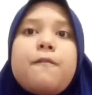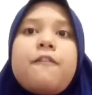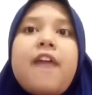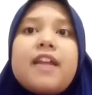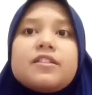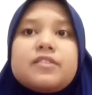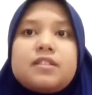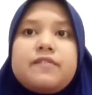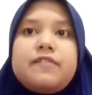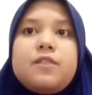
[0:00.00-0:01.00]
fail to
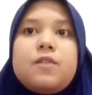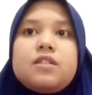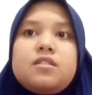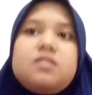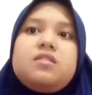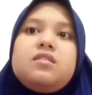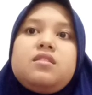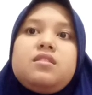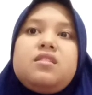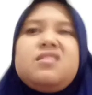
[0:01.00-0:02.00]
convey what
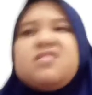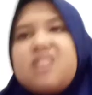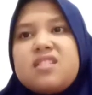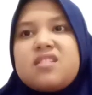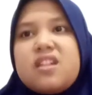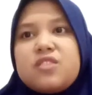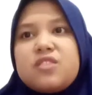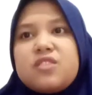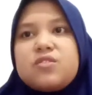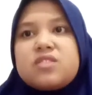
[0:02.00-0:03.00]
they intend
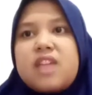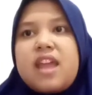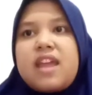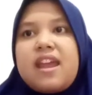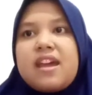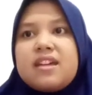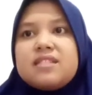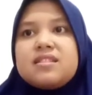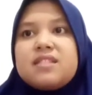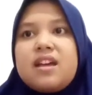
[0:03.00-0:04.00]
to say and
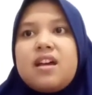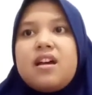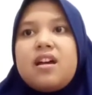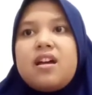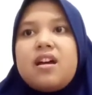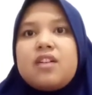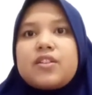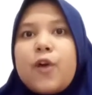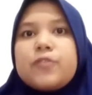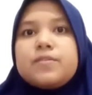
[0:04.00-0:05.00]
hence
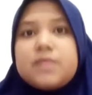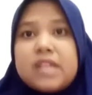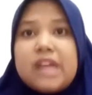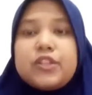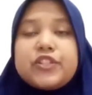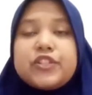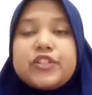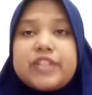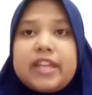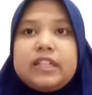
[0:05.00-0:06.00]
cause
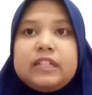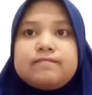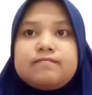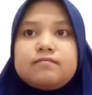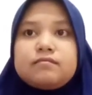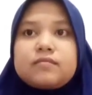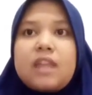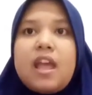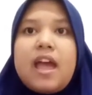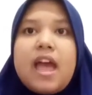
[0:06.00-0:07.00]
misunderstanding.
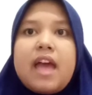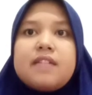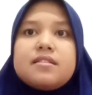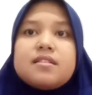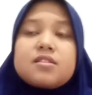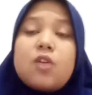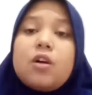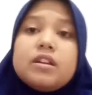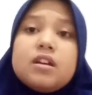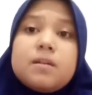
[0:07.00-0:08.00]
And this is
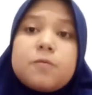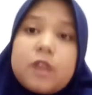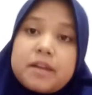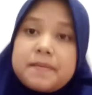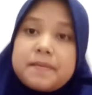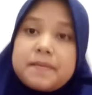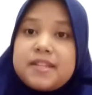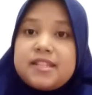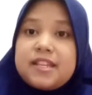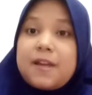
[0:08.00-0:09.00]
called the
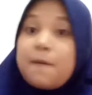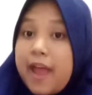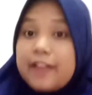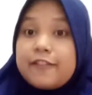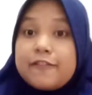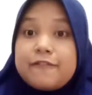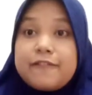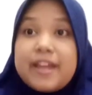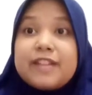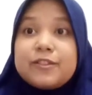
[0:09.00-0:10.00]
pragmatic
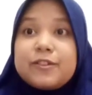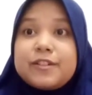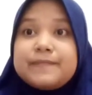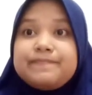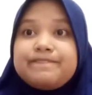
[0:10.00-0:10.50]
failure.